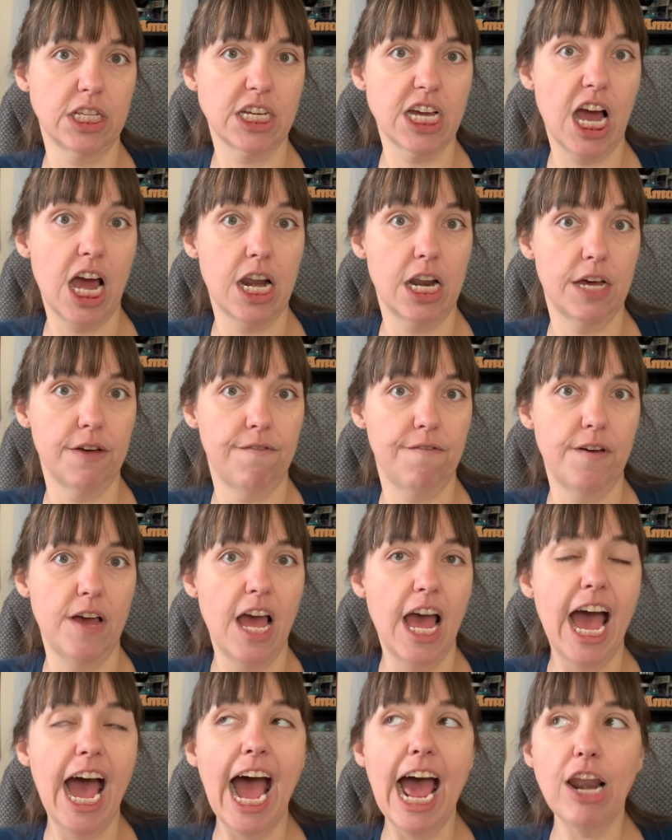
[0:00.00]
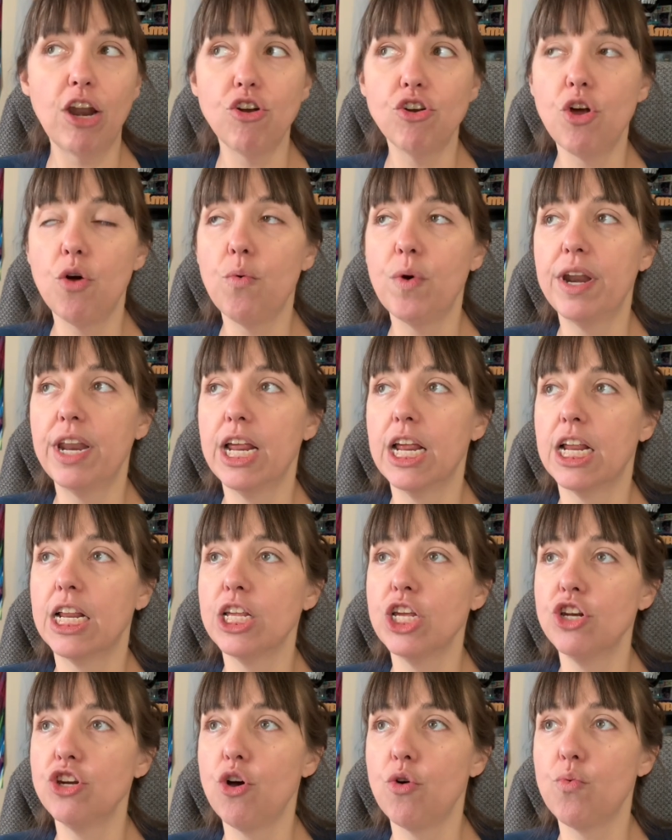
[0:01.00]
kind of, I don't know what it,
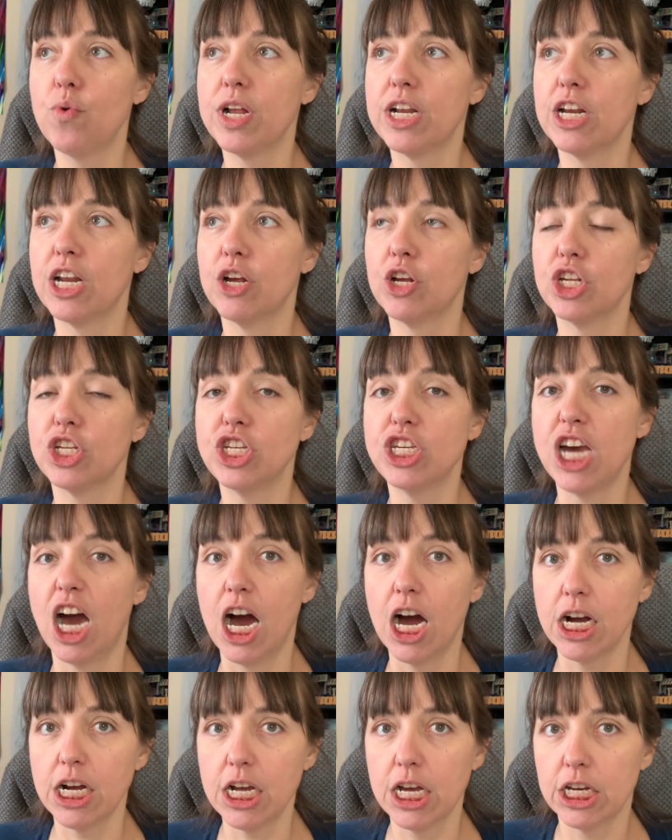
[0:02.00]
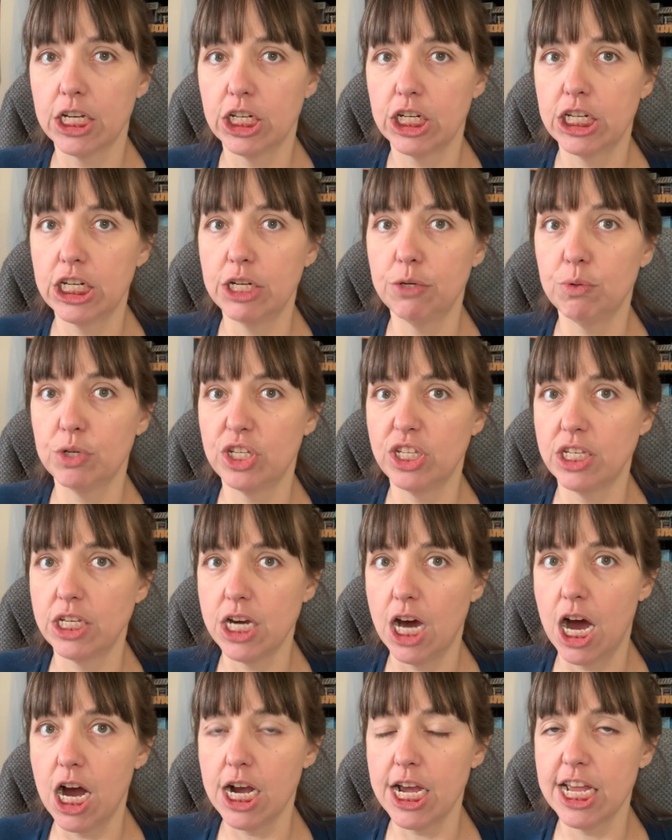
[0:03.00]
you know what, young, she was
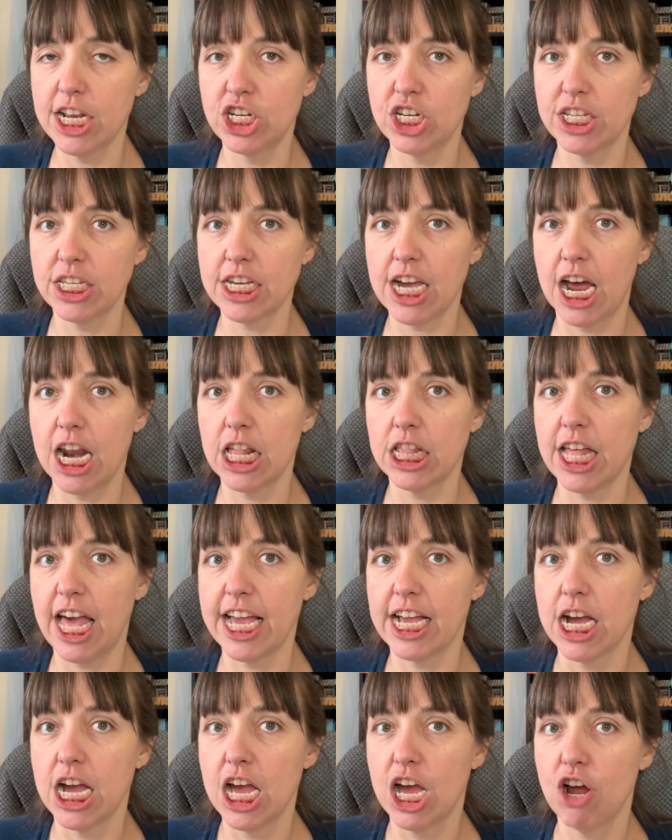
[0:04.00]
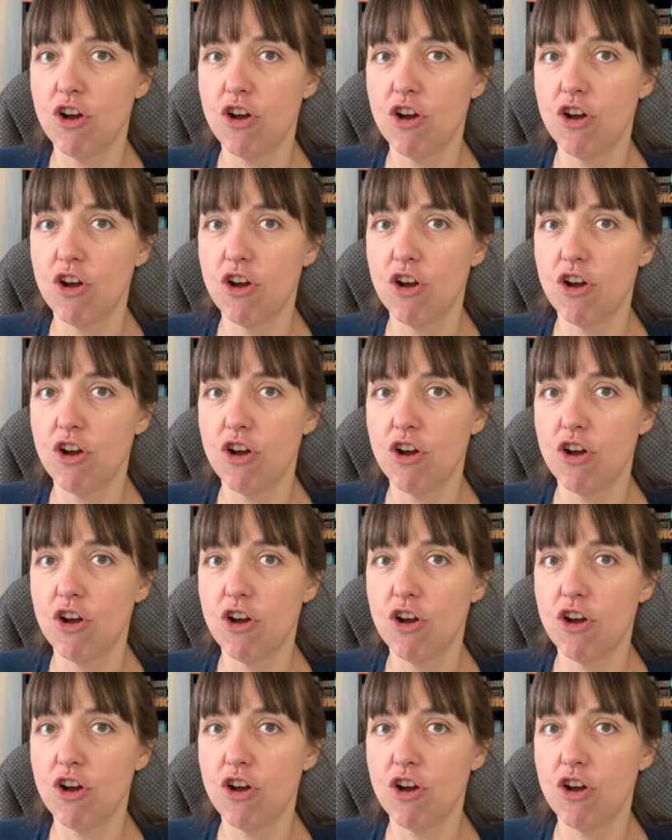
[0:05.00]
young and just kind of like,